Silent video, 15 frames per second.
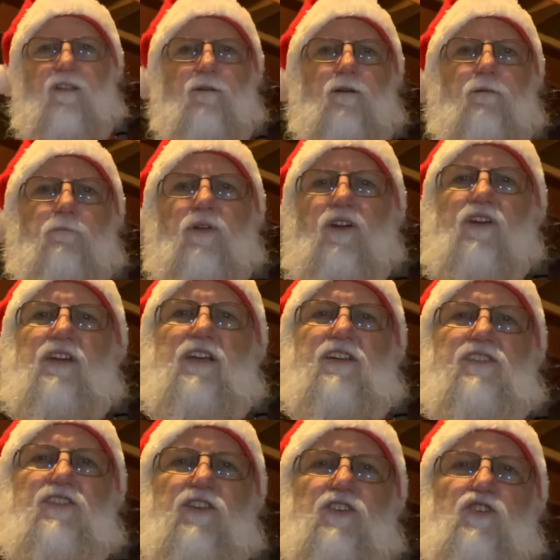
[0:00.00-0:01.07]

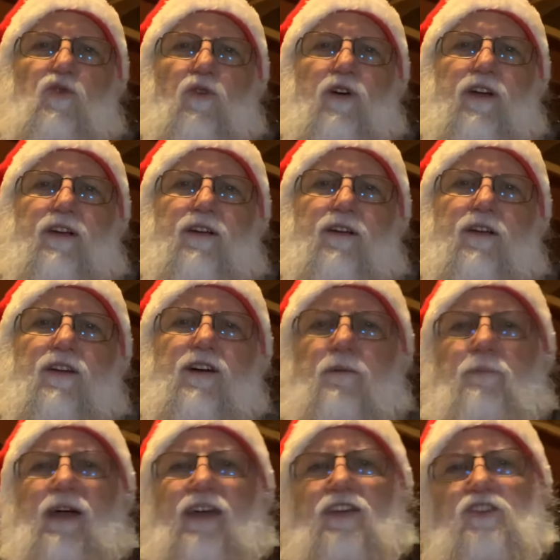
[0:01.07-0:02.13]
Please enjoy. Come
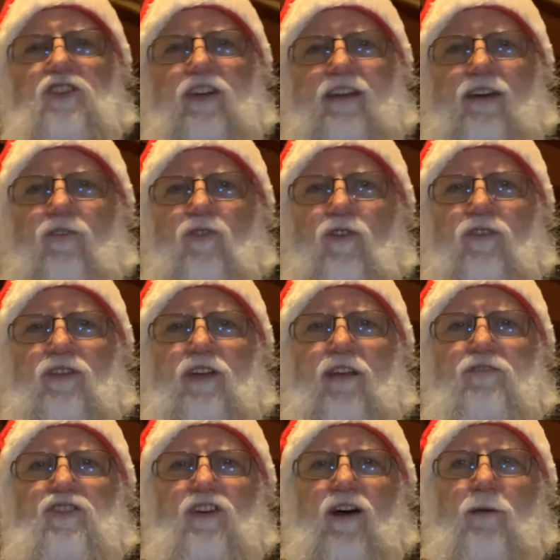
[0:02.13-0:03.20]
back and check out Dark
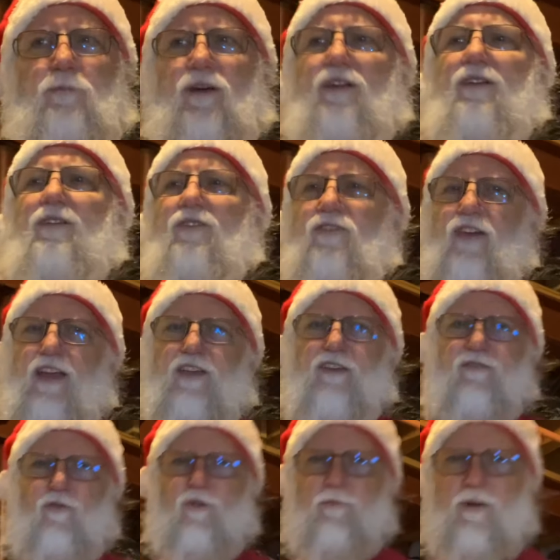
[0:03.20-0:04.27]
Dave Shop. Thank you
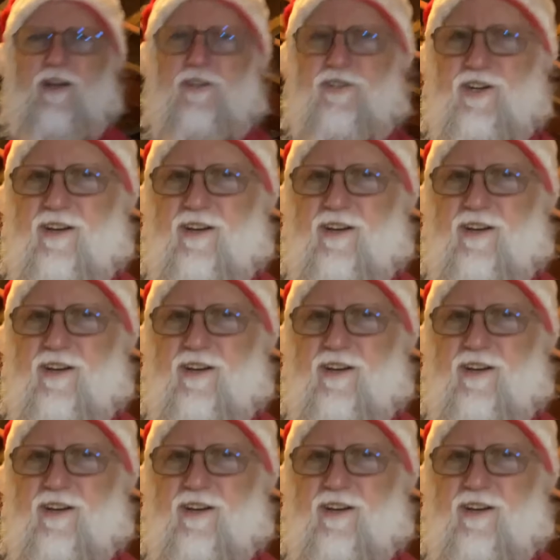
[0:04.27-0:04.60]
very much.